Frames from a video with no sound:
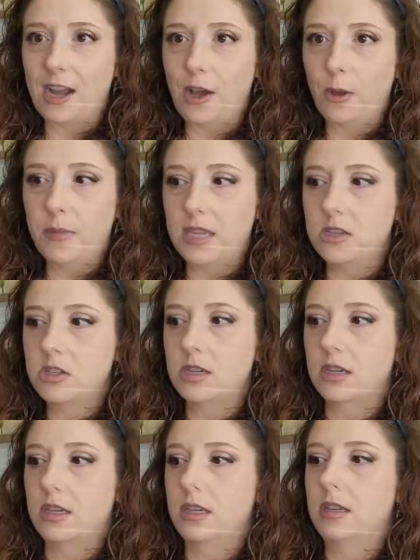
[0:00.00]
I'll
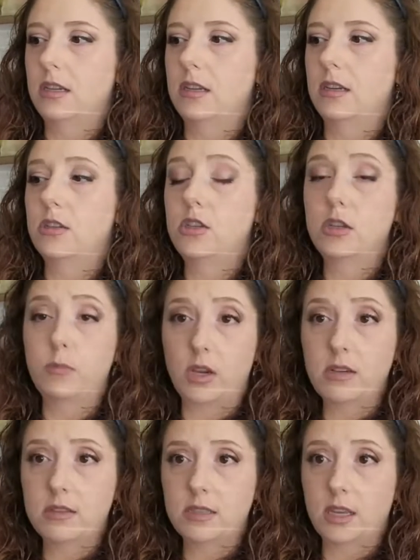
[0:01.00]
mention 2
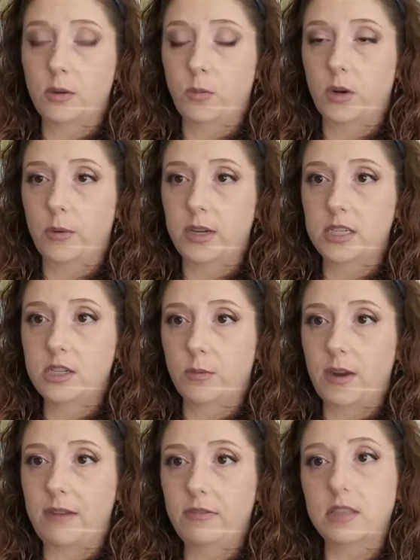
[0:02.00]
books that we're going to
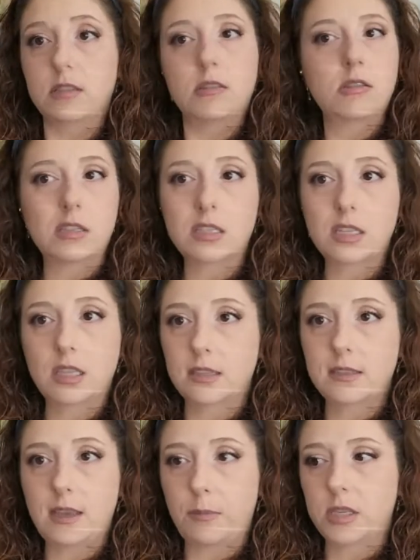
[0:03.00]
reference just in
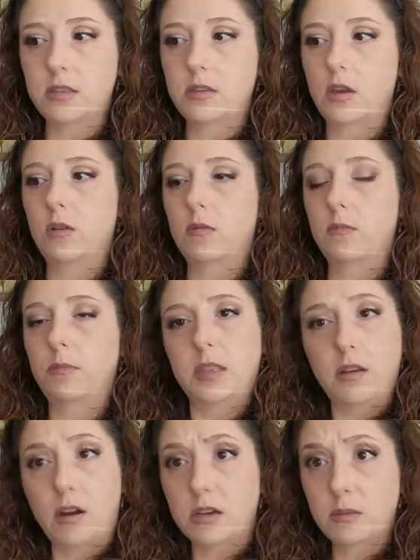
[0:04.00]
this episode, but
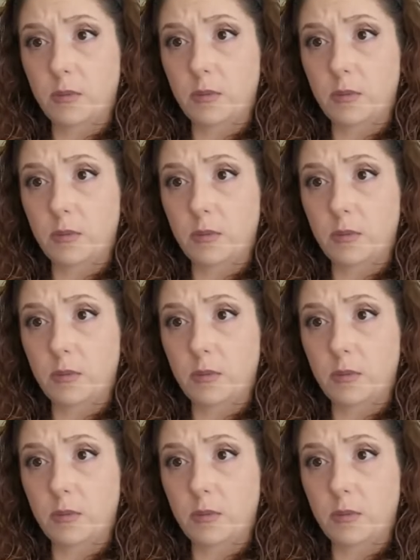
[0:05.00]
there are some